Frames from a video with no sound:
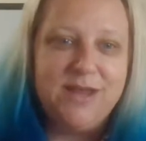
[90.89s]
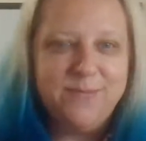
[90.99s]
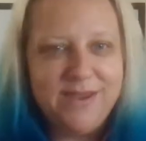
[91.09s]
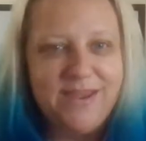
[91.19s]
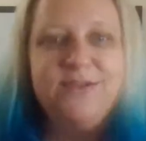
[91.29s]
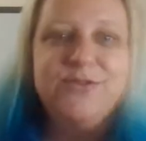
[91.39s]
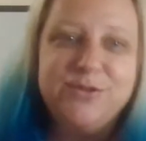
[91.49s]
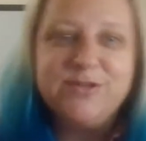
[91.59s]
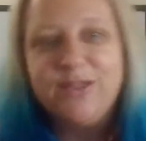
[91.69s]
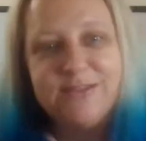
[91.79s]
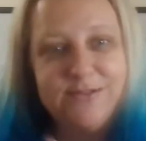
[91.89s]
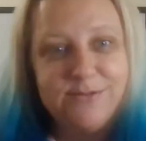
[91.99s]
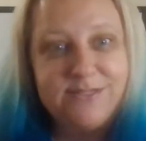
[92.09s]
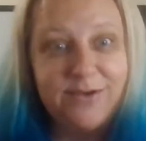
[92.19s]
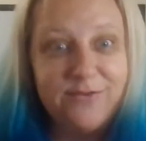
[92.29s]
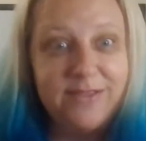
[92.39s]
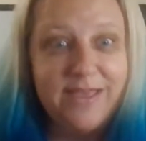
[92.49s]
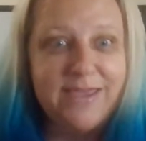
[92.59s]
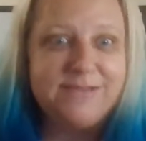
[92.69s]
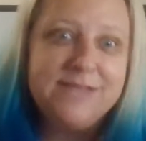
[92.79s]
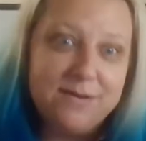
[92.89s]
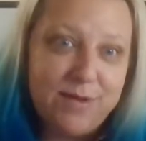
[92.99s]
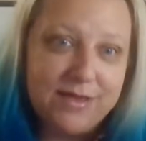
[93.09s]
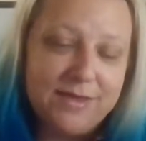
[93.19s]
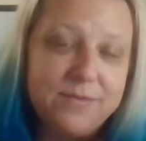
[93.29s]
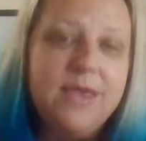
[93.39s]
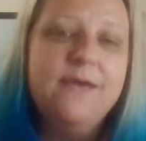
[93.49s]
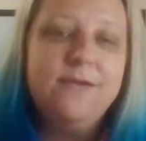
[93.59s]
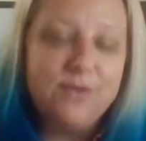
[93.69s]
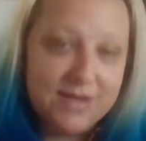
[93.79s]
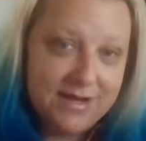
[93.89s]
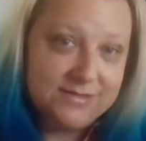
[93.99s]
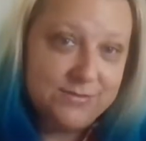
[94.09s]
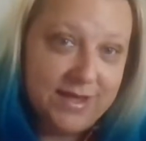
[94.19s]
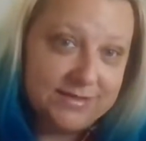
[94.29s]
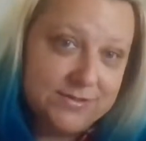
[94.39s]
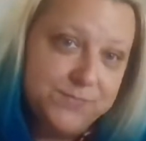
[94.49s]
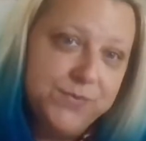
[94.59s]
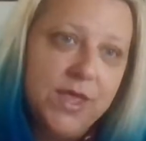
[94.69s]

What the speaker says: I'm going to introduce all this new stuff and like sandbag them. You cannot do that.